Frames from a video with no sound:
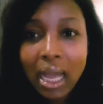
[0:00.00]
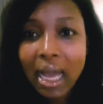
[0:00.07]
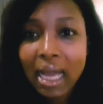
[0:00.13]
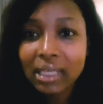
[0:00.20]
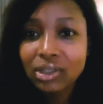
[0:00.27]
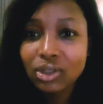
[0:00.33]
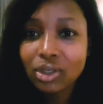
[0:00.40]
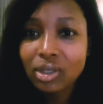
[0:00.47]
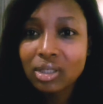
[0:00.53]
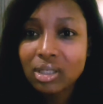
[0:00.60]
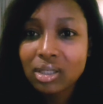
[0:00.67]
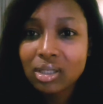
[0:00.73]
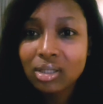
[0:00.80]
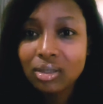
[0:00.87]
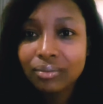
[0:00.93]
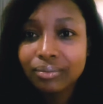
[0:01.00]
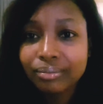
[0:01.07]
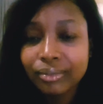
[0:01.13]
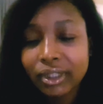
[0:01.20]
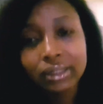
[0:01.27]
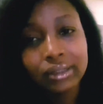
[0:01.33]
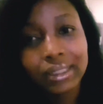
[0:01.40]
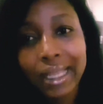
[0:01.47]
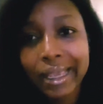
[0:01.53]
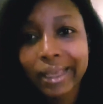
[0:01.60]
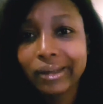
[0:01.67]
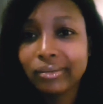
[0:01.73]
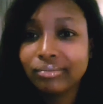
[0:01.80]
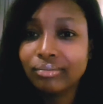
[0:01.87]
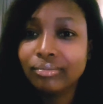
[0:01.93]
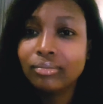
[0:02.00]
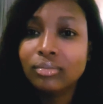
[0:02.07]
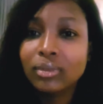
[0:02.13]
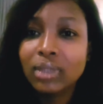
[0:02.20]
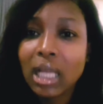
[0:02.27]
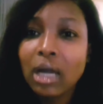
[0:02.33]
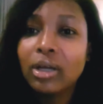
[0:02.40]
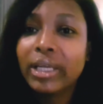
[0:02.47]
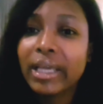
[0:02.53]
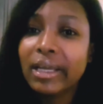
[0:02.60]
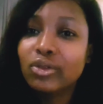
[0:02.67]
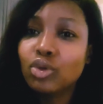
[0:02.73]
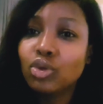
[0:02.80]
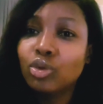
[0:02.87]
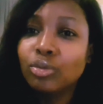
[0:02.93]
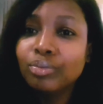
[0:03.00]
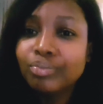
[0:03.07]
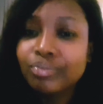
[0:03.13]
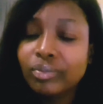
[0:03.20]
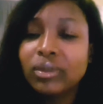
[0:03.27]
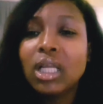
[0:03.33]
I just like, I'll get home.